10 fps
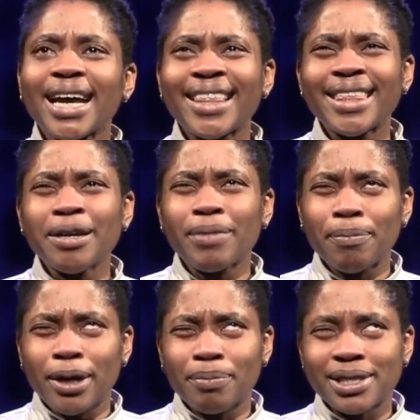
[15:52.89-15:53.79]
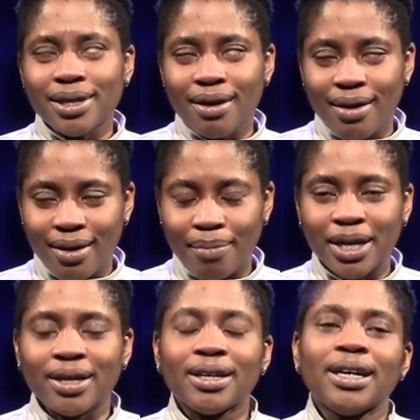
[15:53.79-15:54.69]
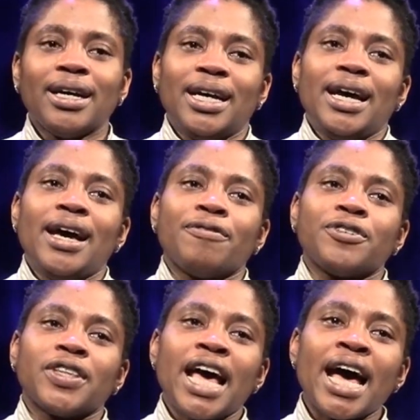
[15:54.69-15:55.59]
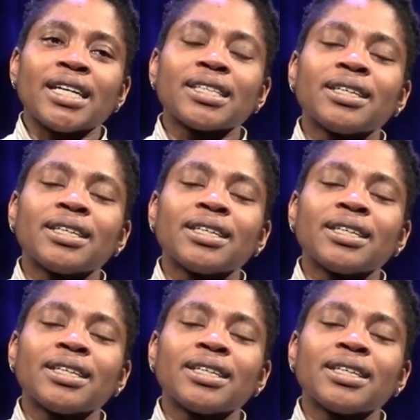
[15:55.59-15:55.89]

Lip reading: I think my mom is calmer after that.